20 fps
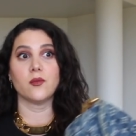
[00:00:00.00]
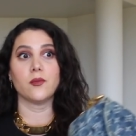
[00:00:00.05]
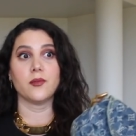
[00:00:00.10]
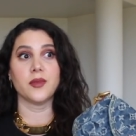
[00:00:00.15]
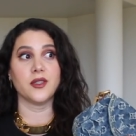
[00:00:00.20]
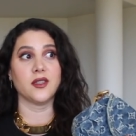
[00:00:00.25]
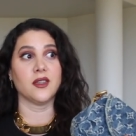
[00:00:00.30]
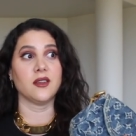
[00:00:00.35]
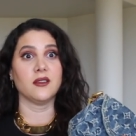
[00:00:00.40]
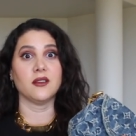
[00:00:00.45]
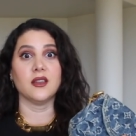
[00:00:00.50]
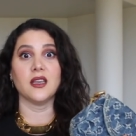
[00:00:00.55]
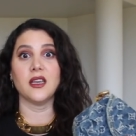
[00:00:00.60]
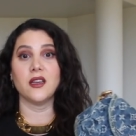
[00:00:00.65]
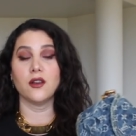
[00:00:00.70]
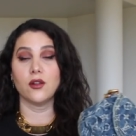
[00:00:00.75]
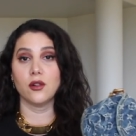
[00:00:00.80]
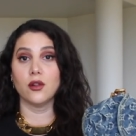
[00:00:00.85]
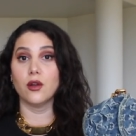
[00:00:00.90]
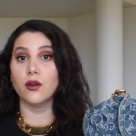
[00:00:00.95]
particularly
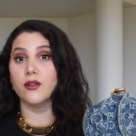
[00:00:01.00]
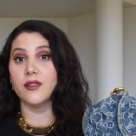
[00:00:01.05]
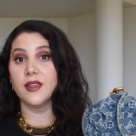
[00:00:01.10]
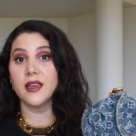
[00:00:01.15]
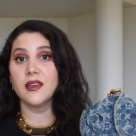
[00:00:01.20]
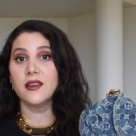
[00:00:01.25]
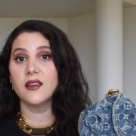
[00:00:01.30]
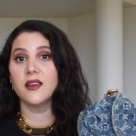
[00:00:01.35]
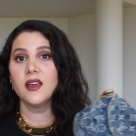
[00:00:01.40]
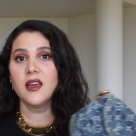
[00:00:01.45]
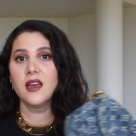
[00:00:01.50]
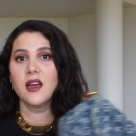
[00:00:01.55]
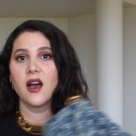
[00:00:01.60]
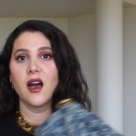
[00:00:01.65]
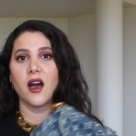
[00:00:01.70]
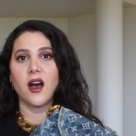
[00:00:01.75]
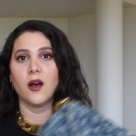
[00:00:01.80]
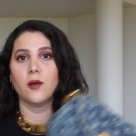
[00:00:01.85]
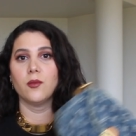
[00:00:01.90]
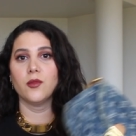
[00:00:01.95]
in clothing,
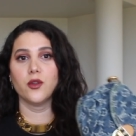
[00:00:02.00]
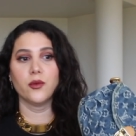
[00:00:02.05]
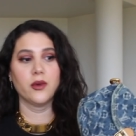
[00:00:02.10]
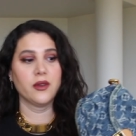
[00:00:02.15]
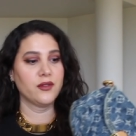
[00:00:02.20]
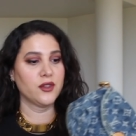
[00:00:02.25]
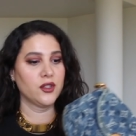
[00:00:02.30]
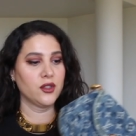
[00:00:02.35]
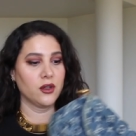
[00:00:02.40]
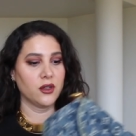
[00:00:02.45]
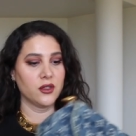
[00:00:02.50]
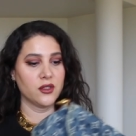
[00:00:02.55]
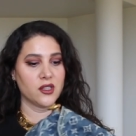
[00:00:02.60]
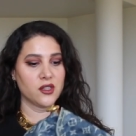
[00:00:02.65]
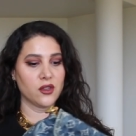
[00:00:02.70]
um, Louis Vuitton.